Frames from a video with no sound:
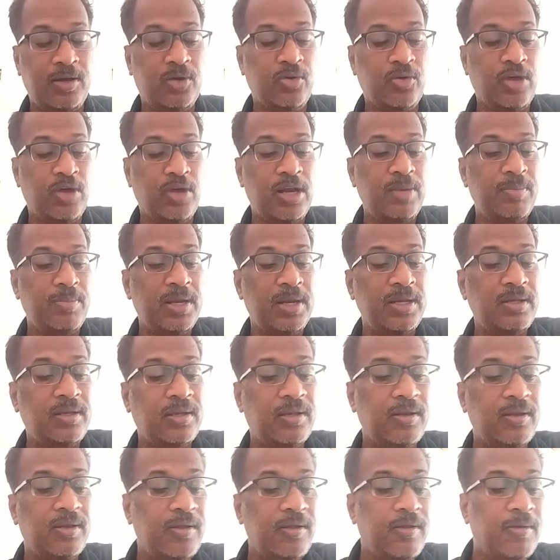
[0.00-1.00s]
12 months,
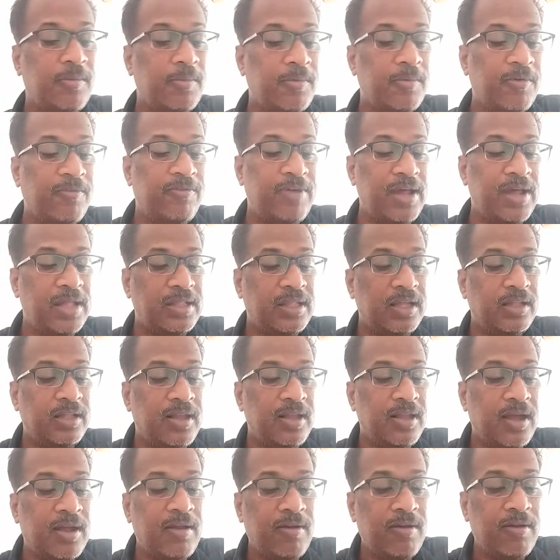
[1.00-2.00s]
faced
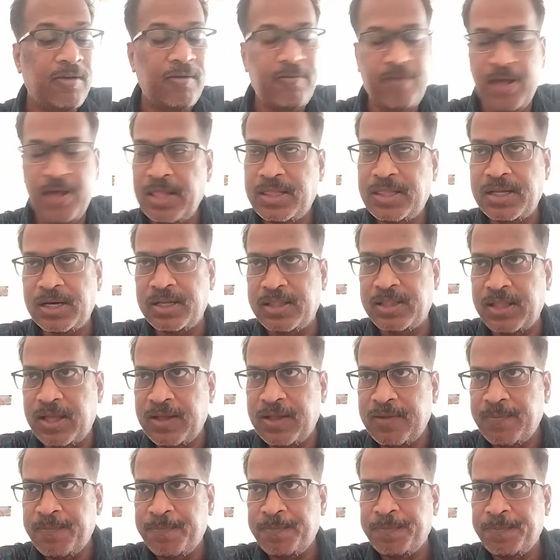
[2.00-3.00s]

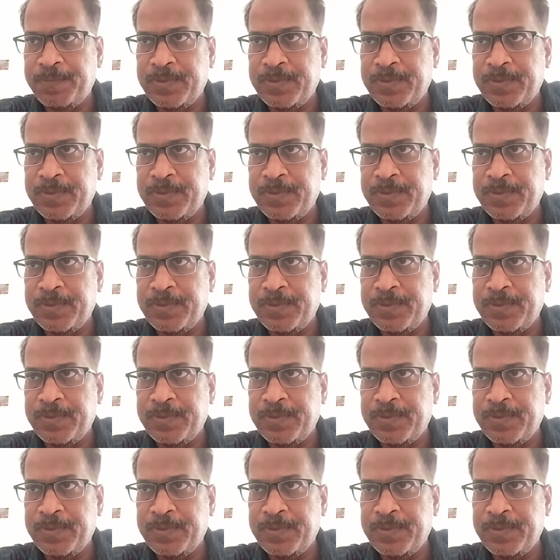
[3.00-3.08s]
the